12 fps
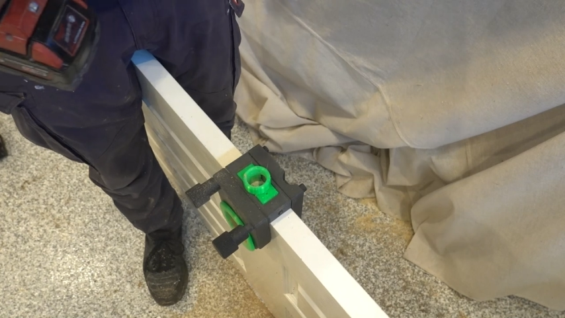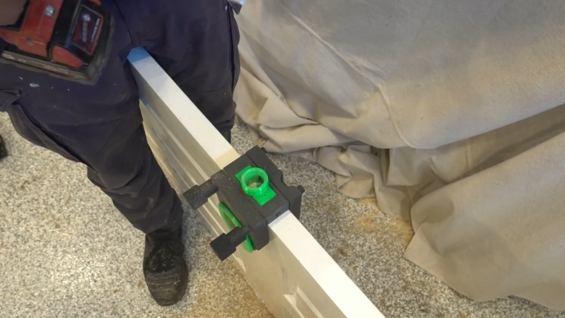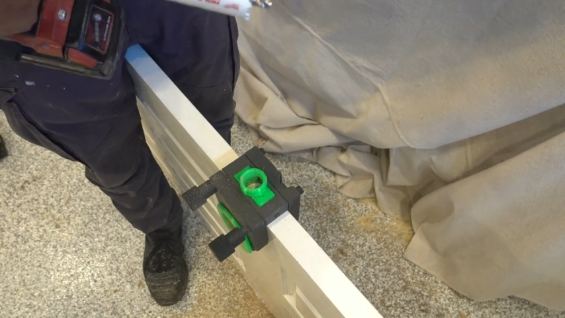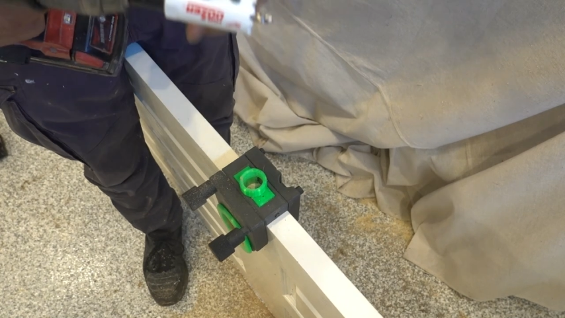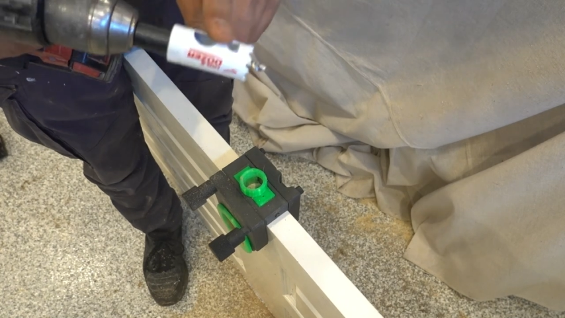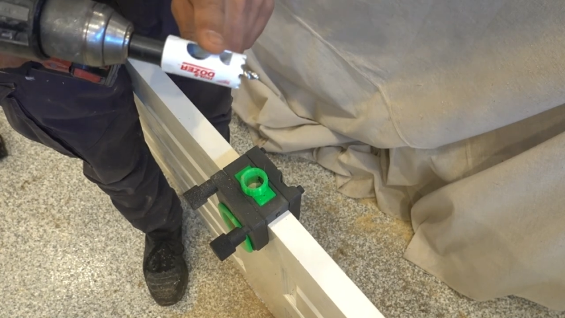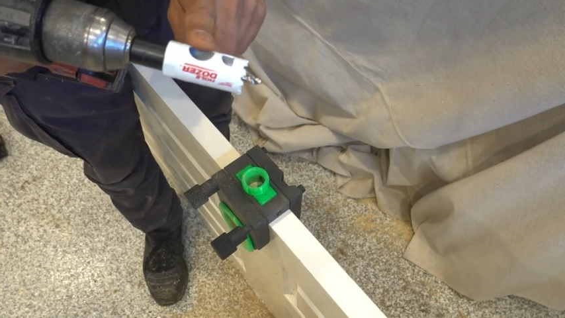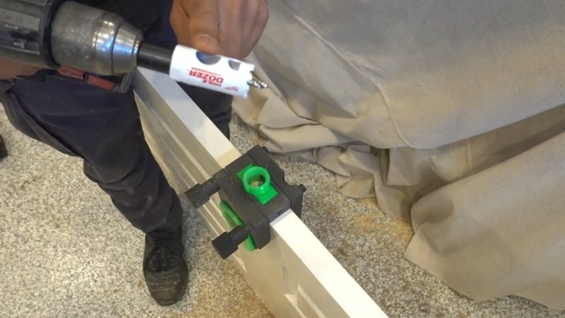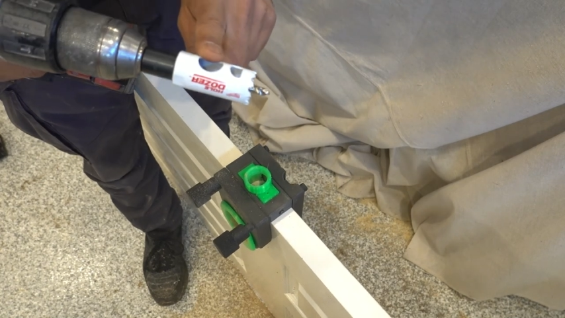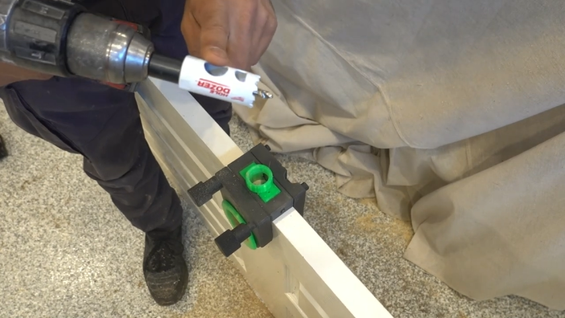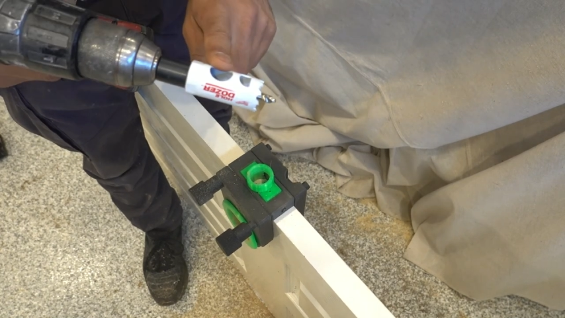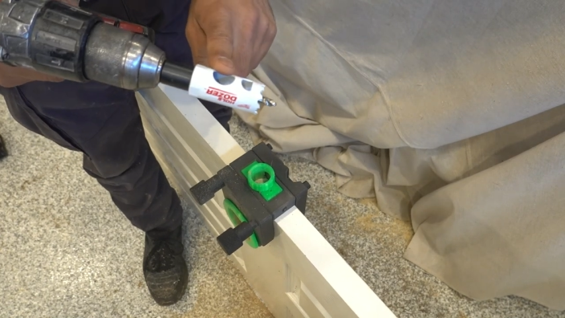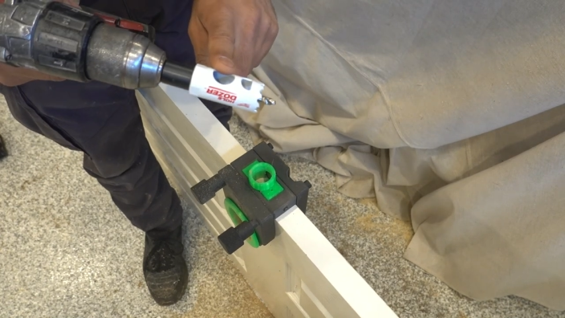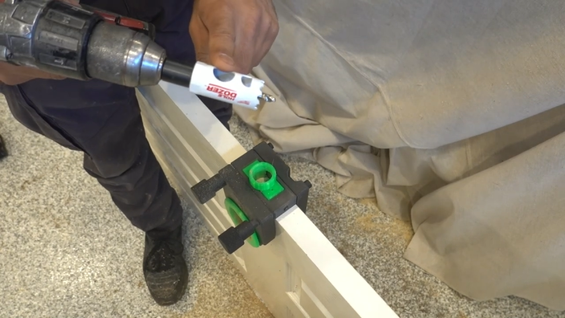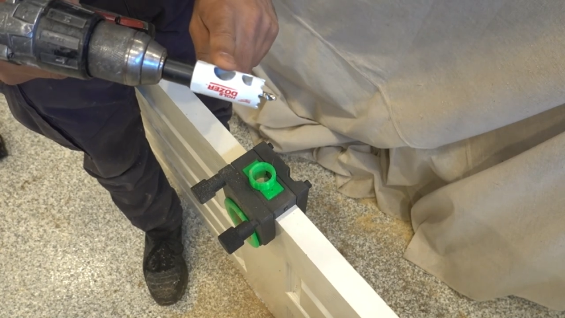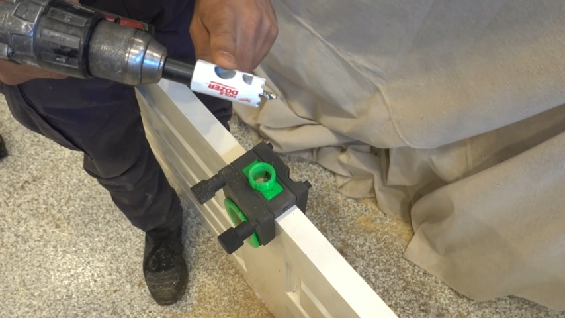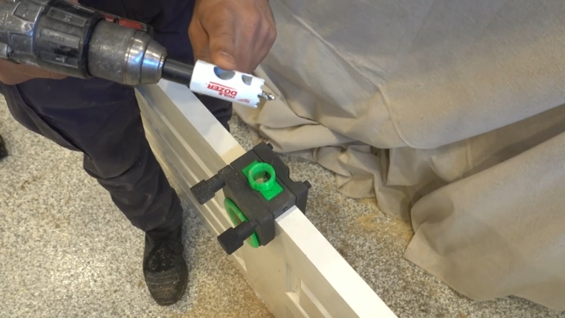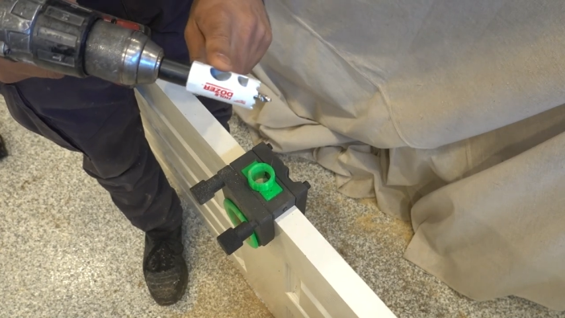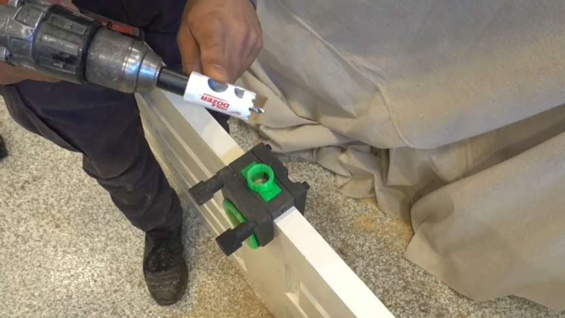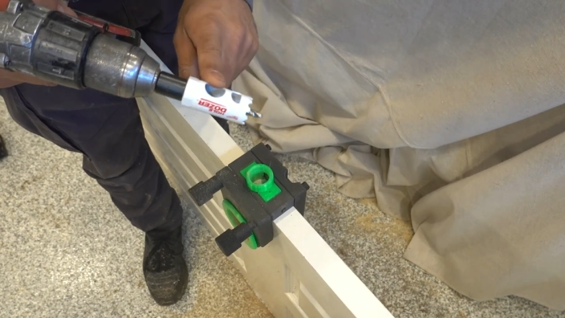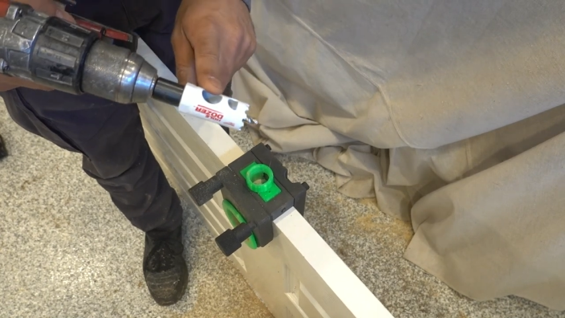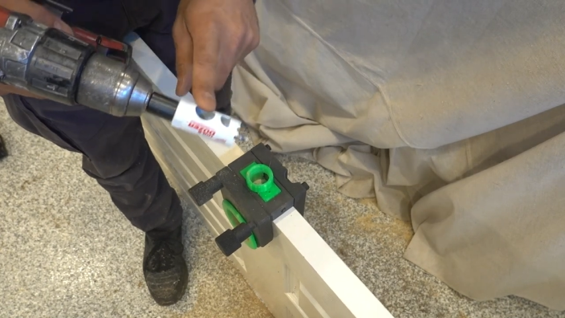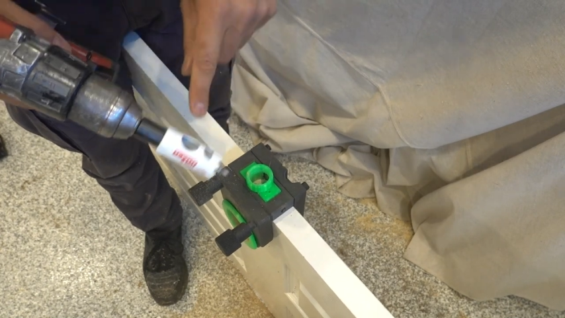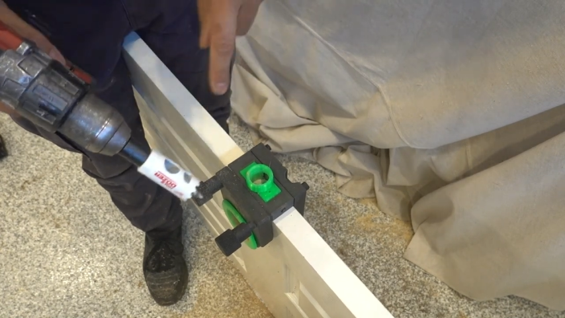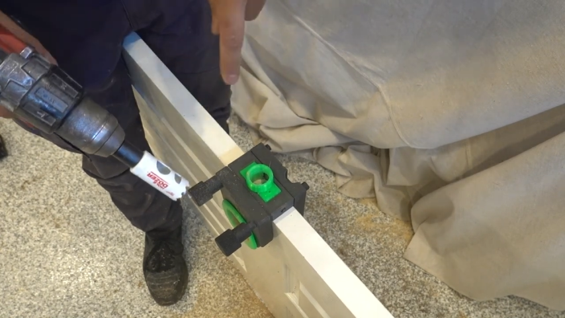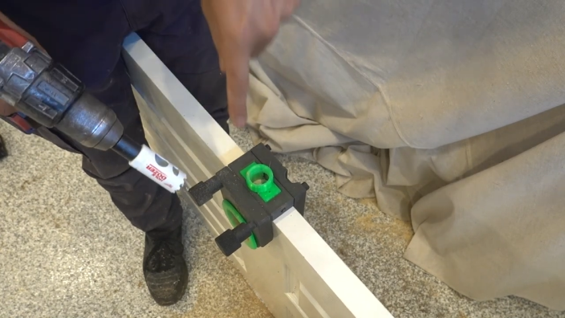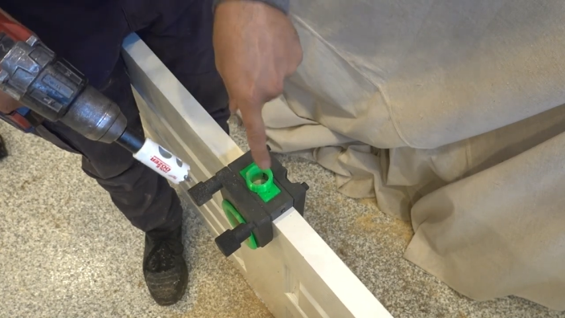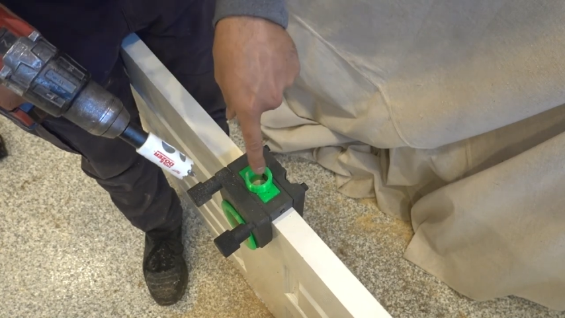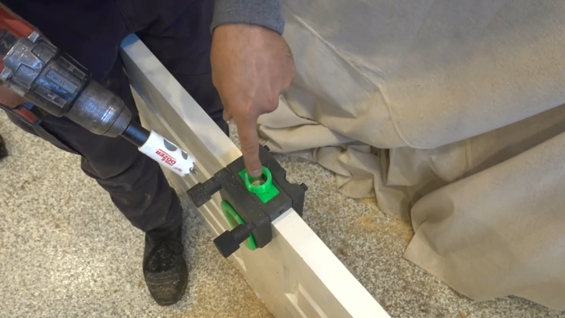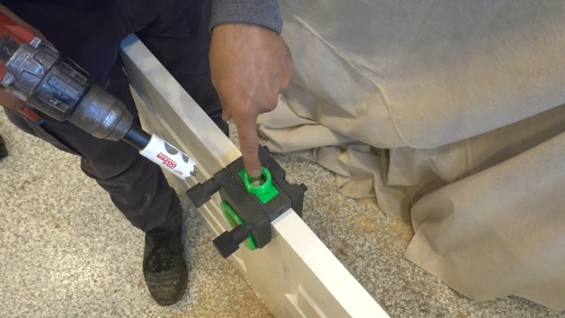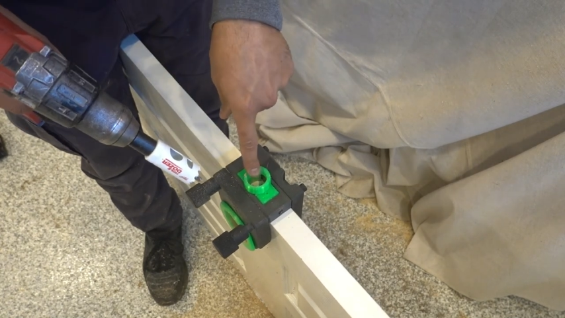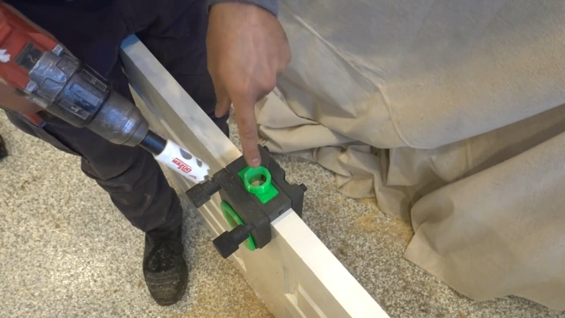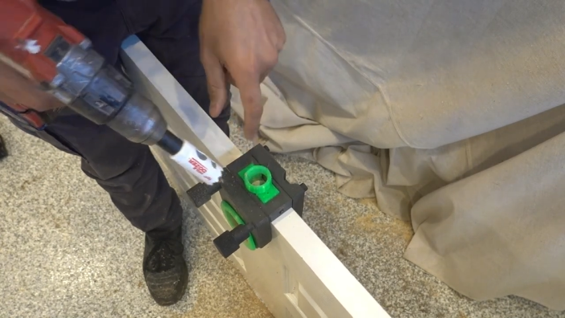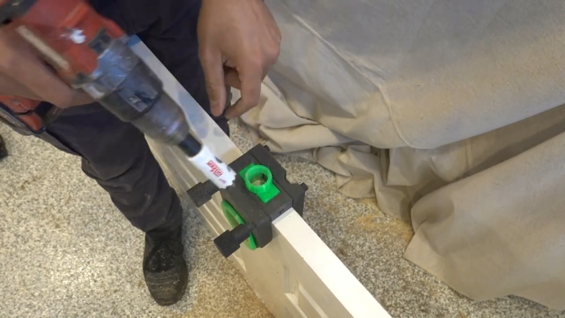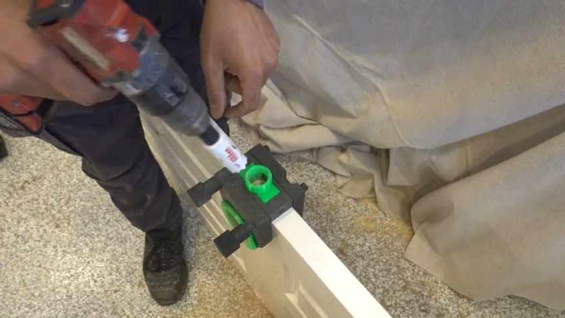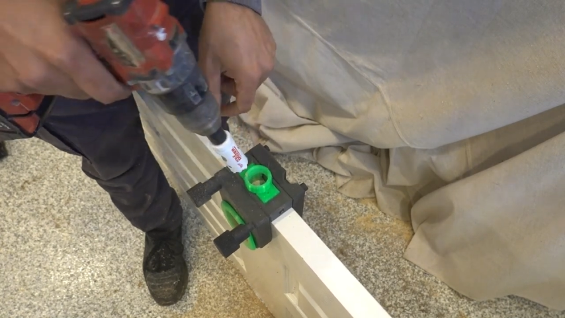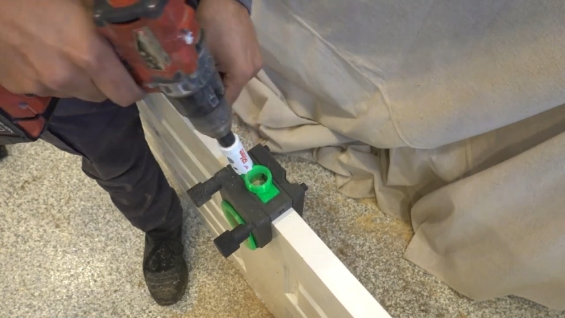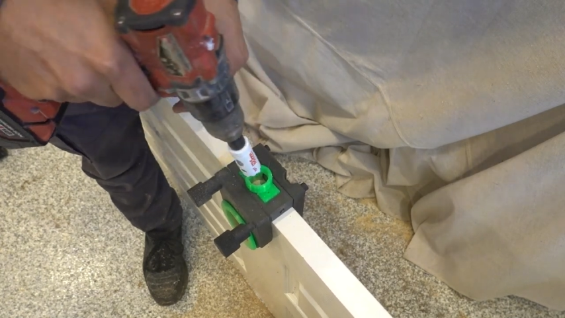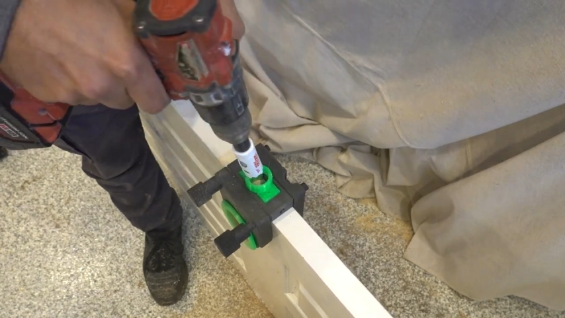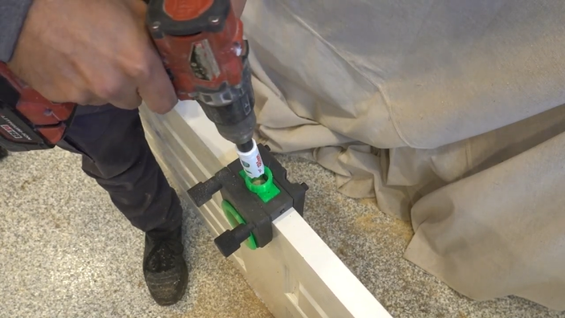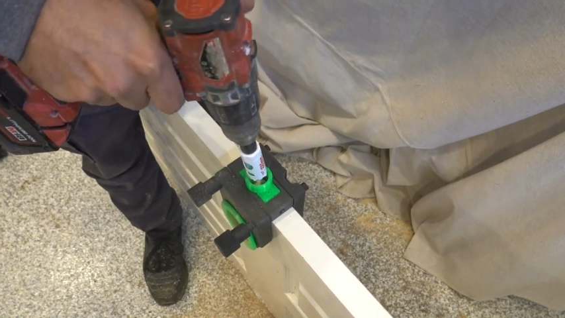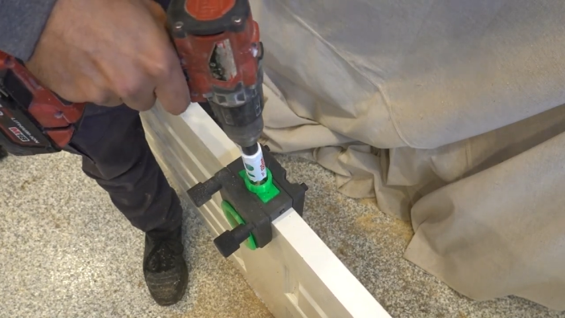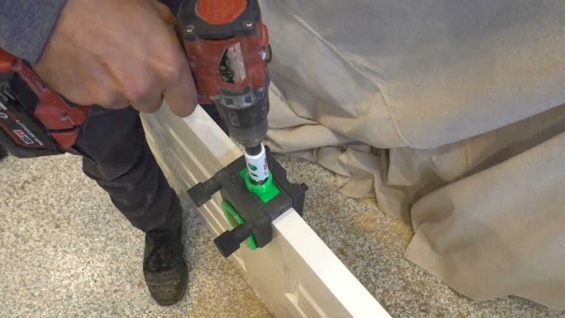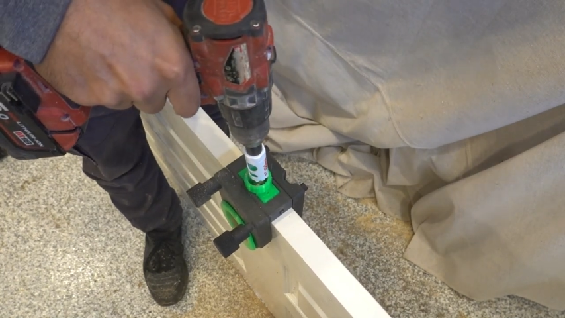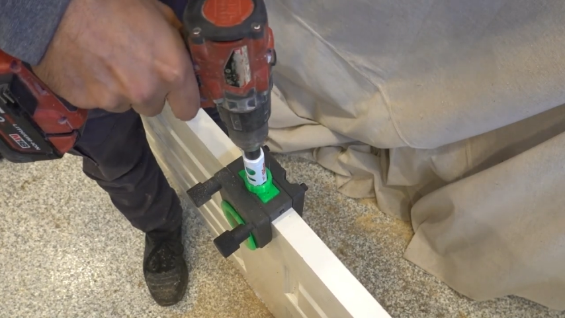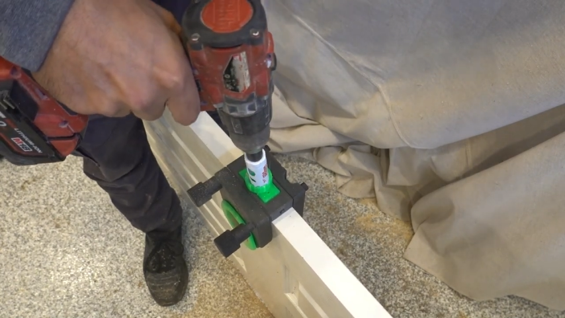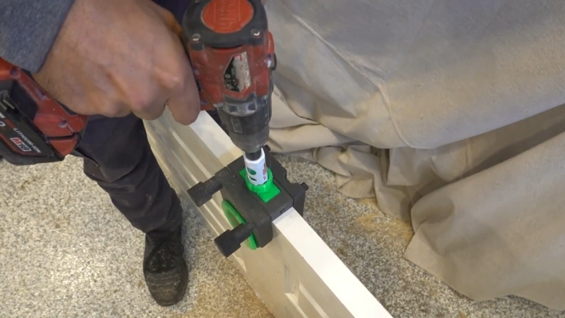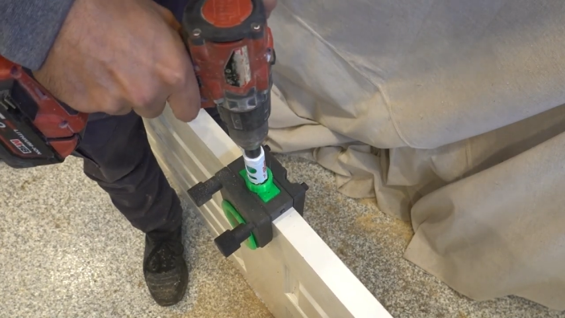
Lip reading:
[unreadable: no face in view]